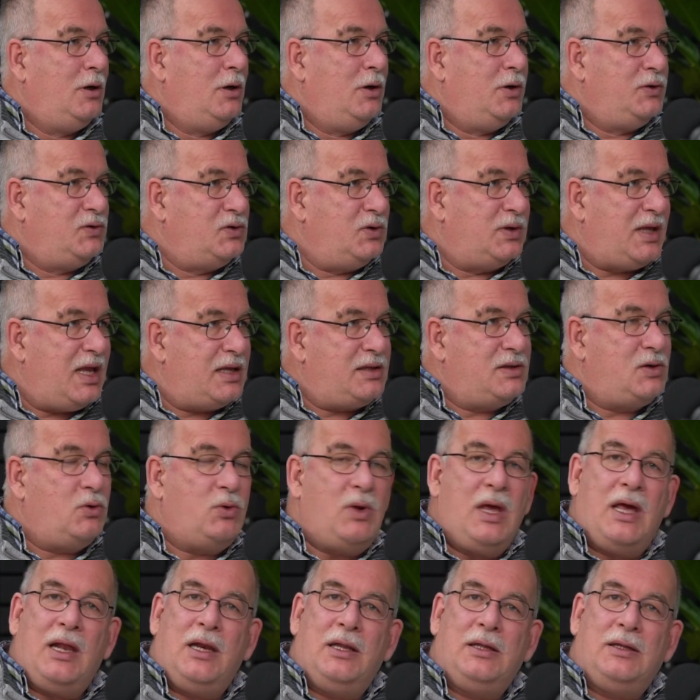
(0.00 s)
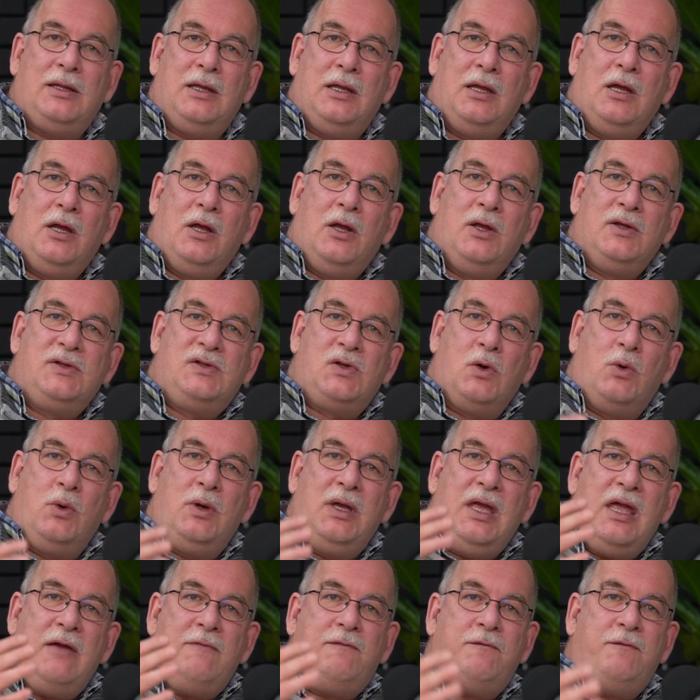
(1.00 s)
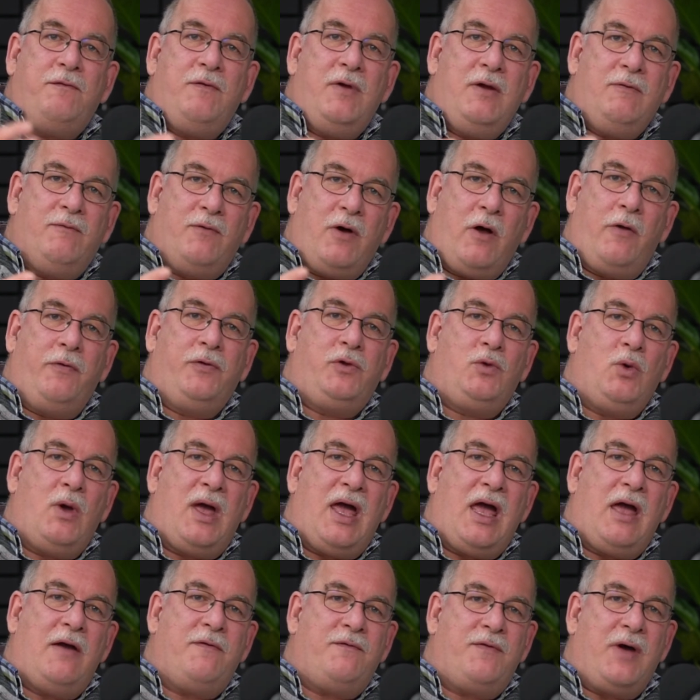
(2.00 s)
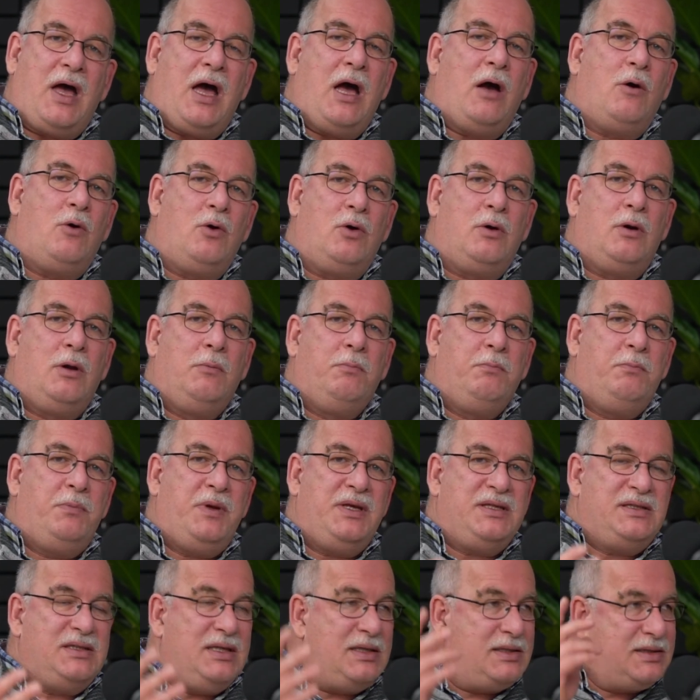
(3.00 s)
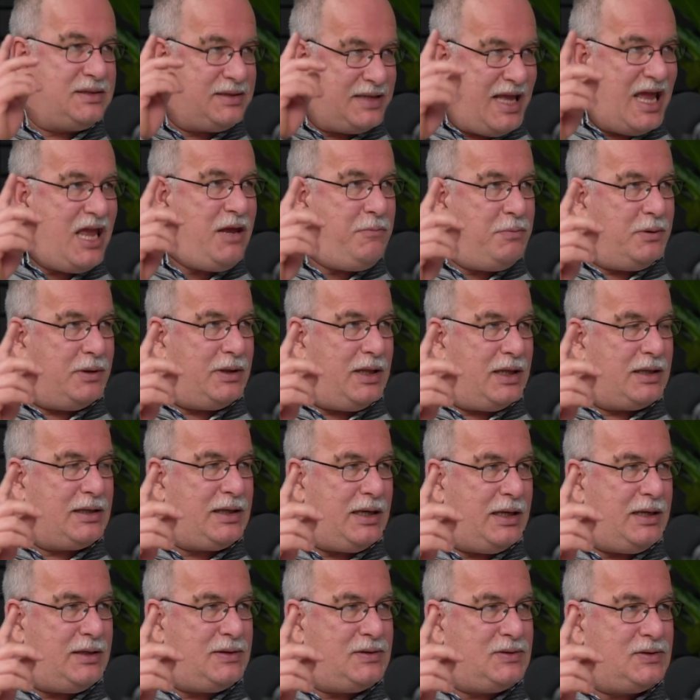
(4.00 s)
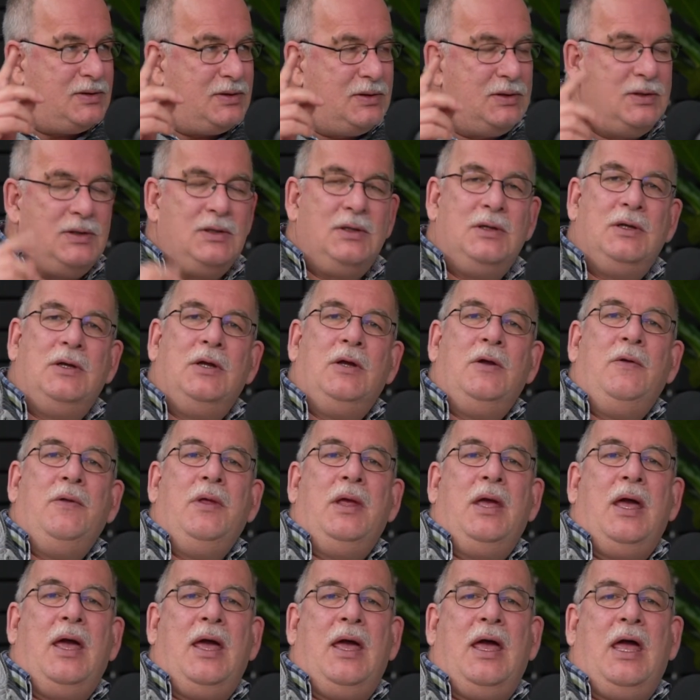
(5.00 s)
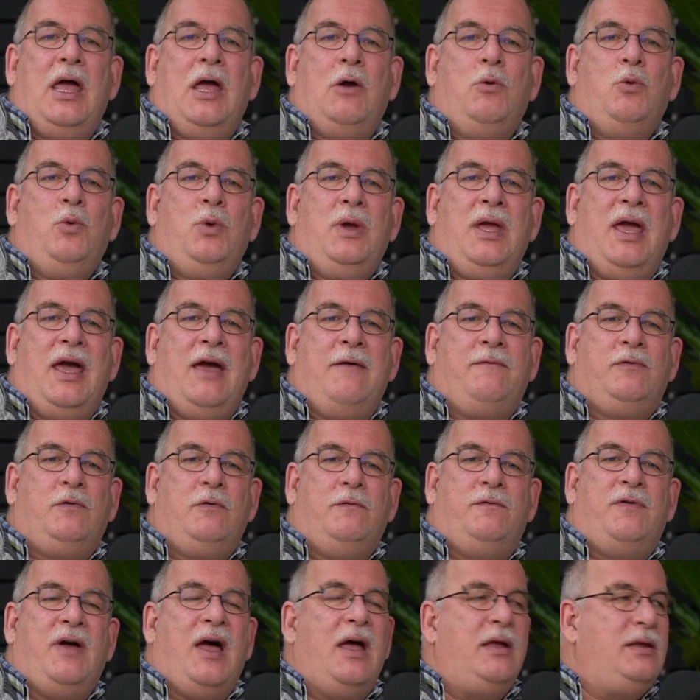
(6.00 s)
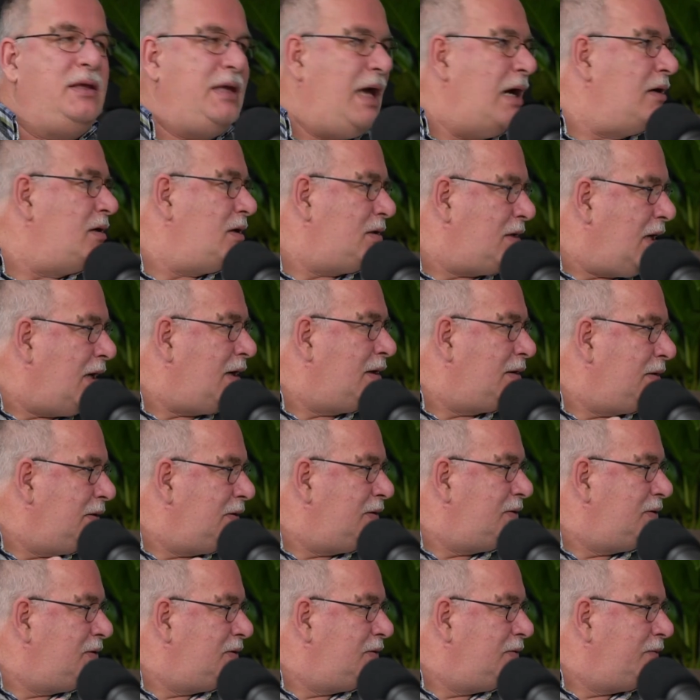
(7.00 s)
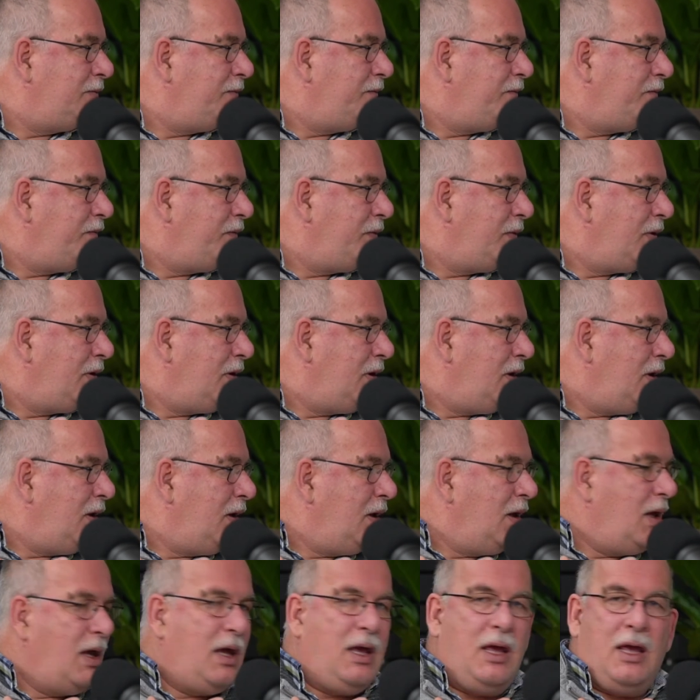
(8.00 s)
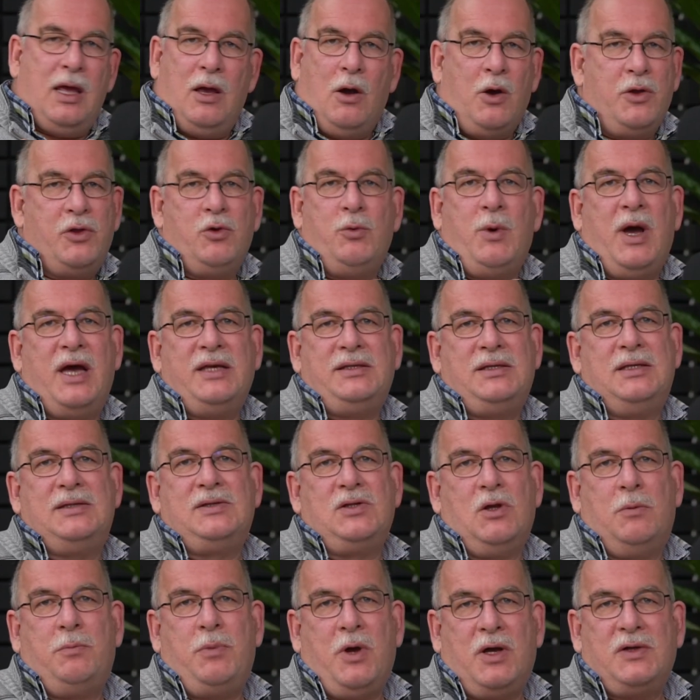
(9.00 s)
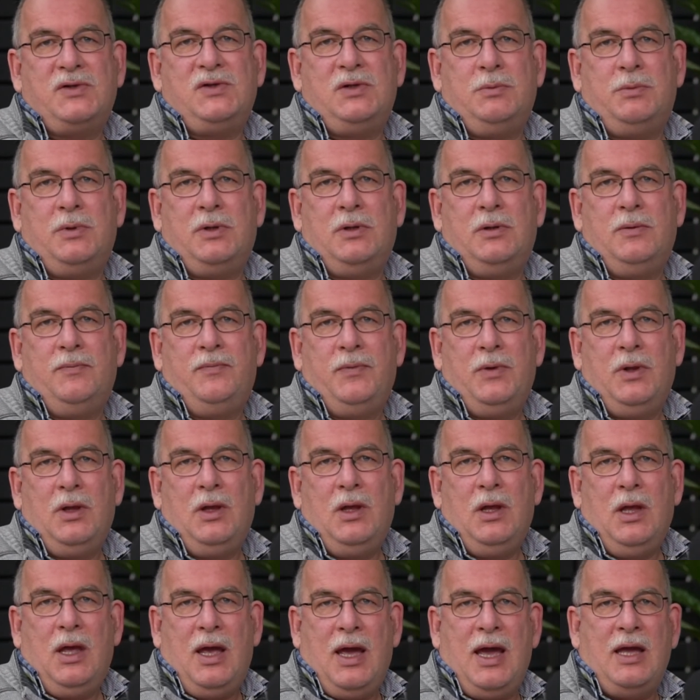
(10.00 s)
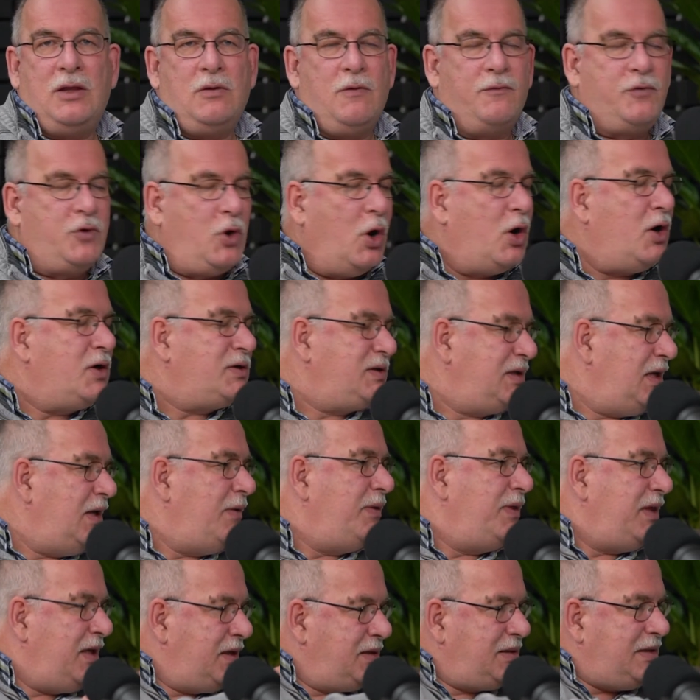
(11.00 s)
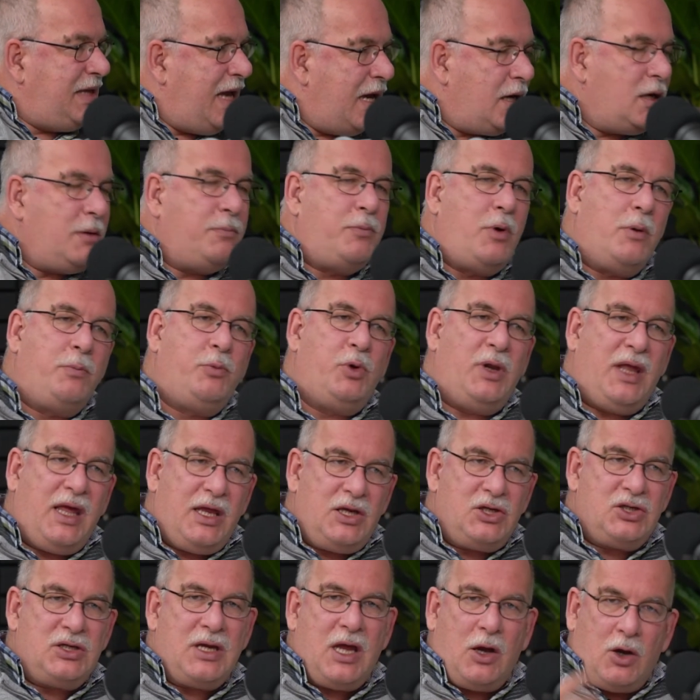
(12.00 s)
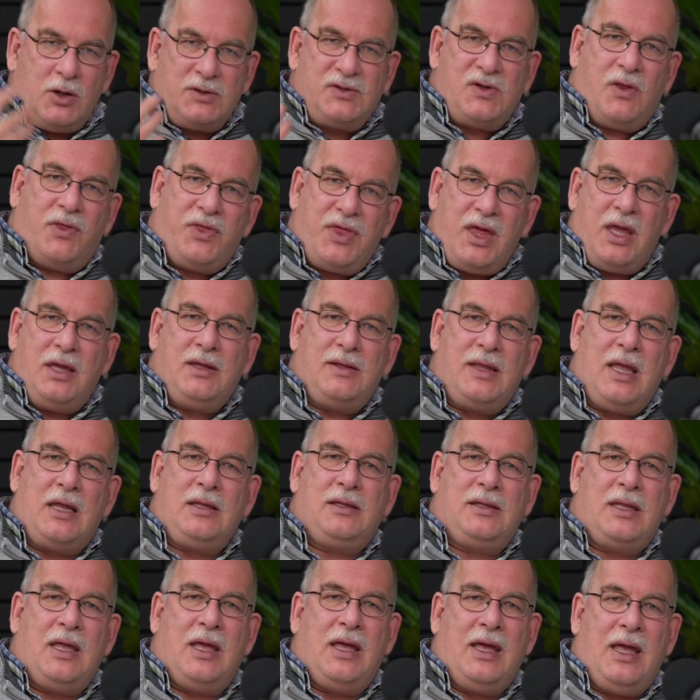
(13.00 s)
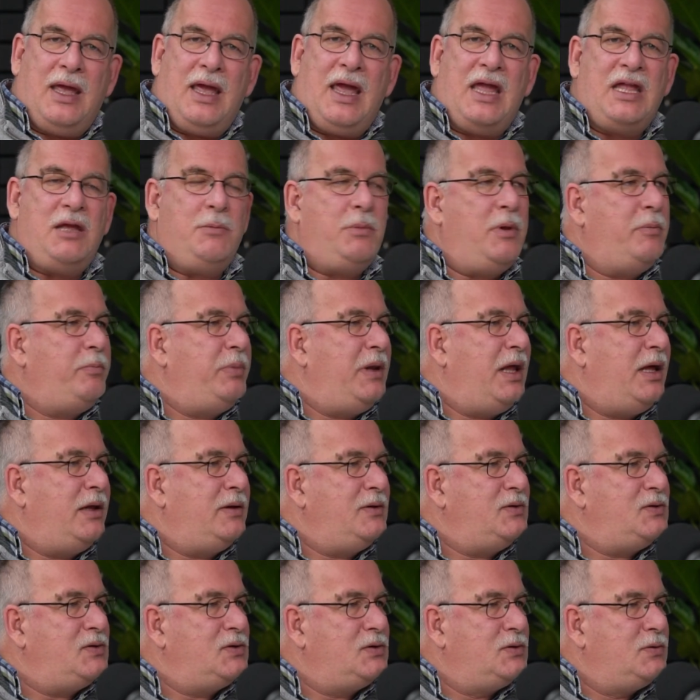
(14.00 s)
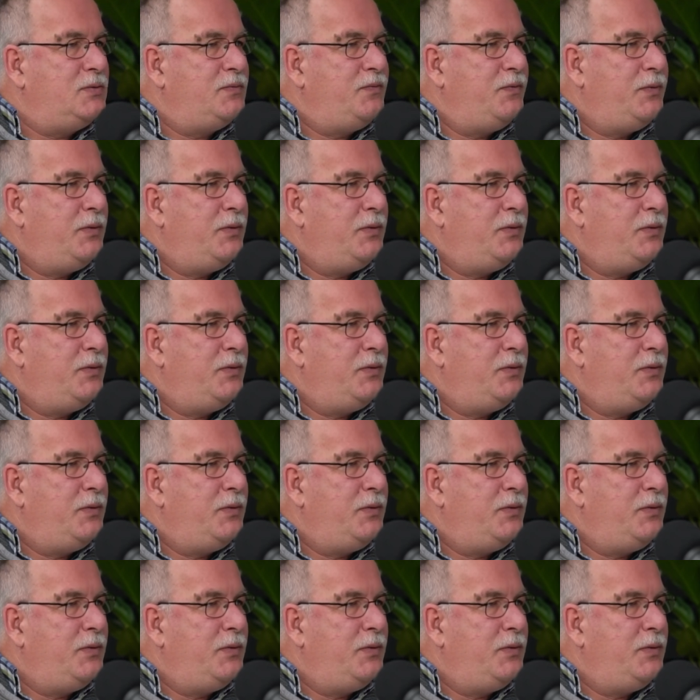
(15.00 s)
So that's a reality. So if we want to have our business stable, at least, we have to find younger gardeners. Otherwise, it's not possible. And of course, in this younger population, I also think that edible plants,